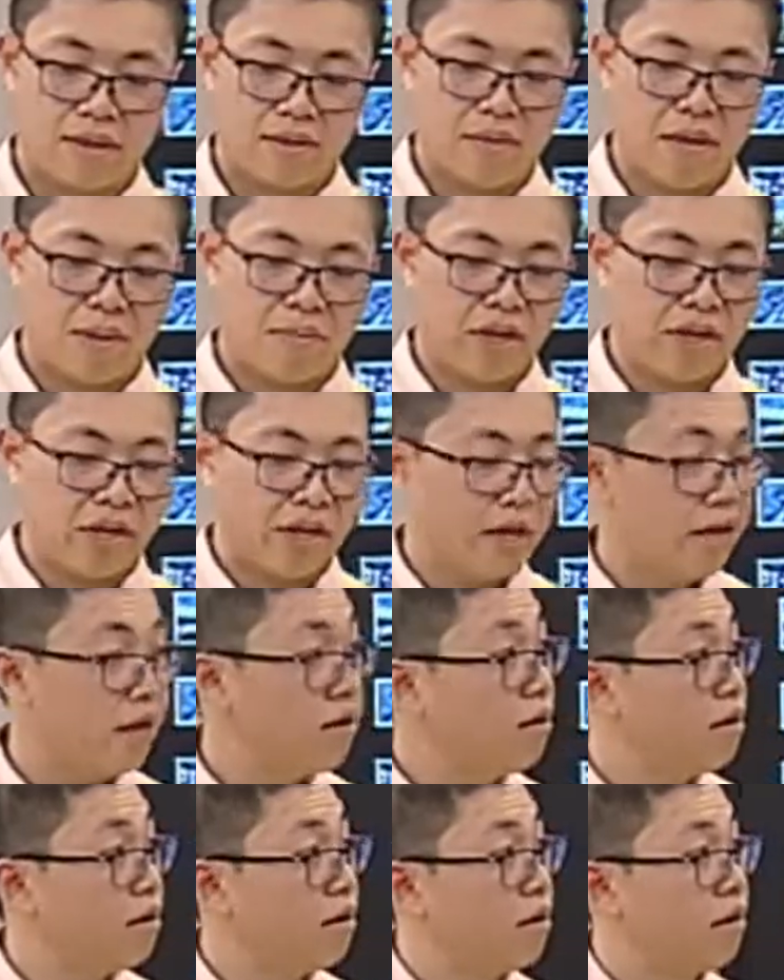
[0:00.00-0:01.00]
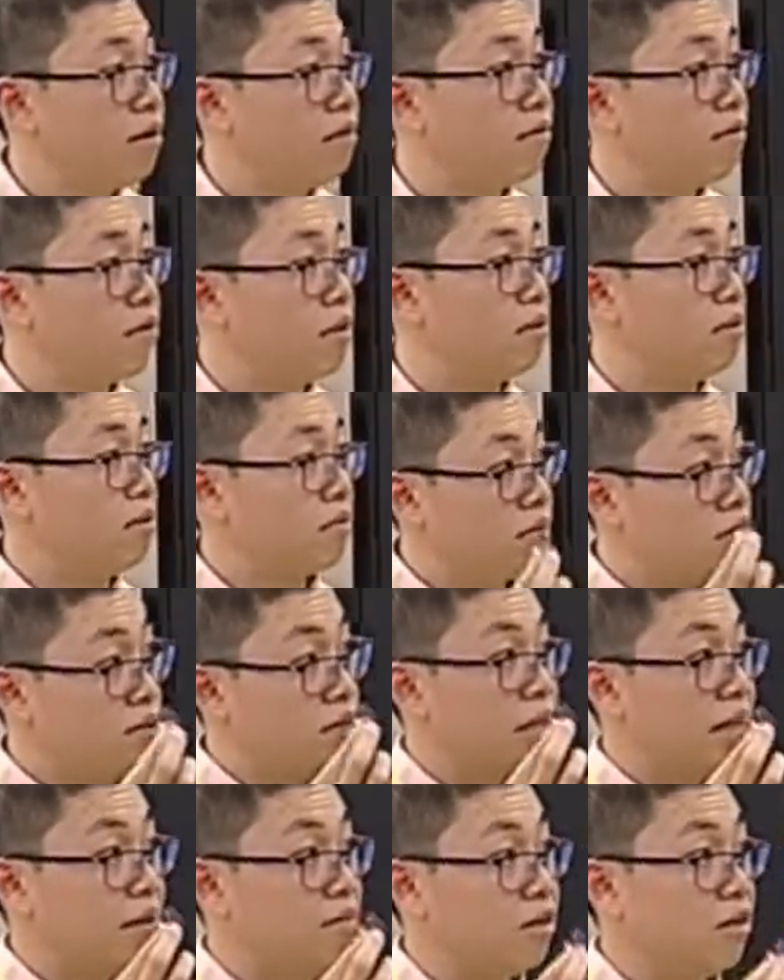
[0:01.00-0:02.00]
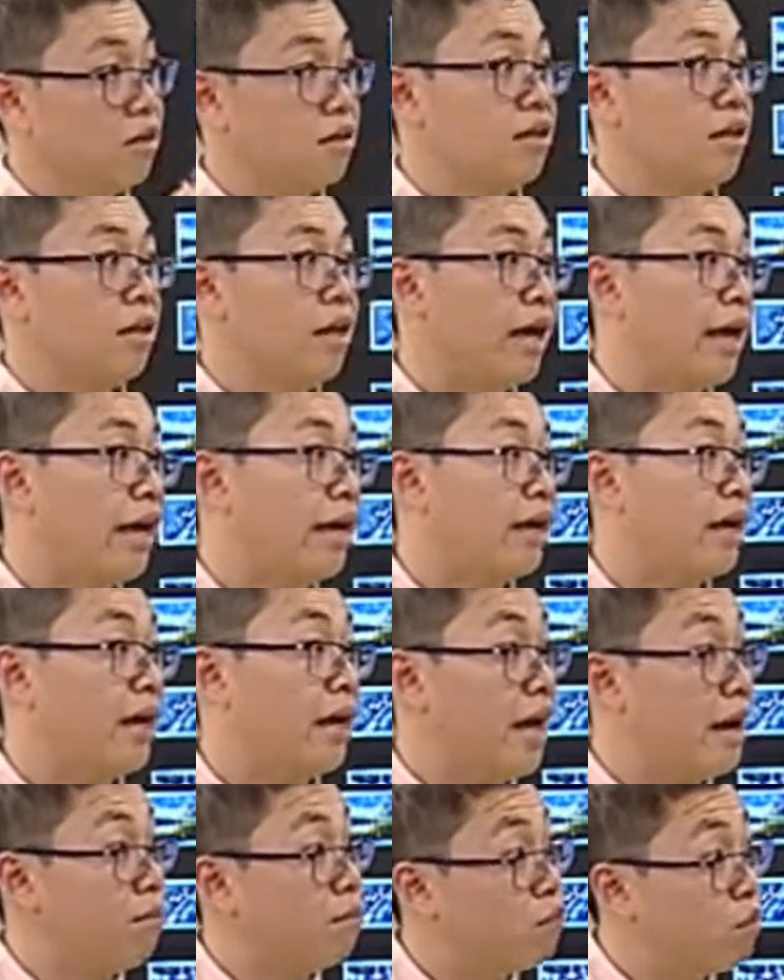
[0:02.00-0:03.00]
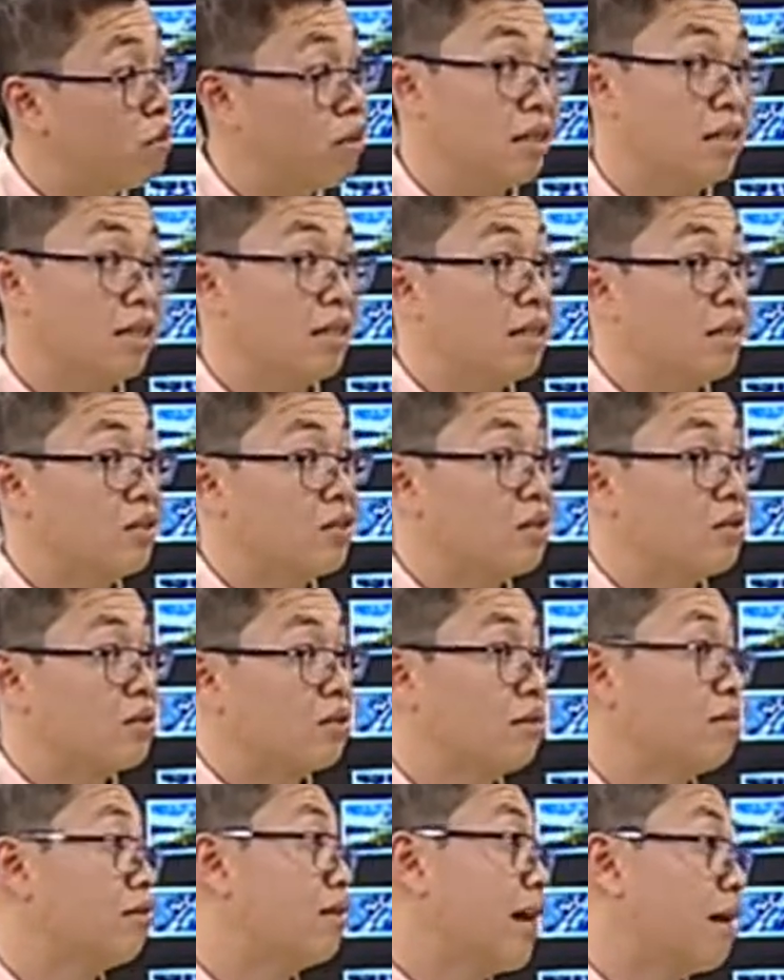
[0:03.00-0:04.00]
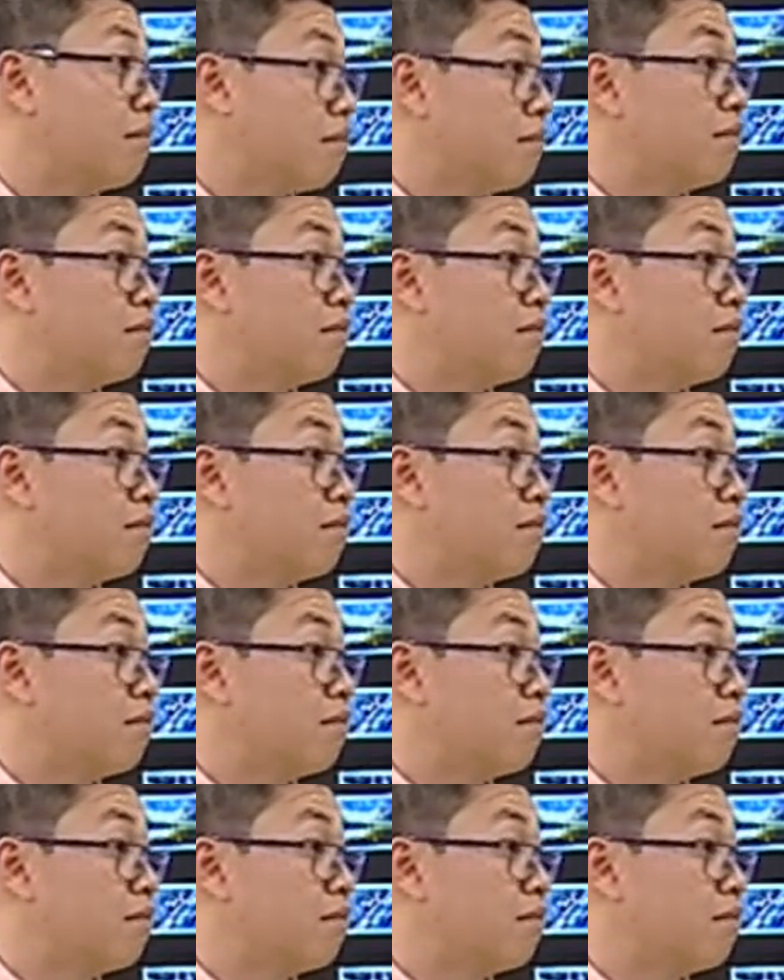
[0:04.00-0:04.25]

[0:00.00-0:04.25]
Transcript: the memory card from your camera and put it into that.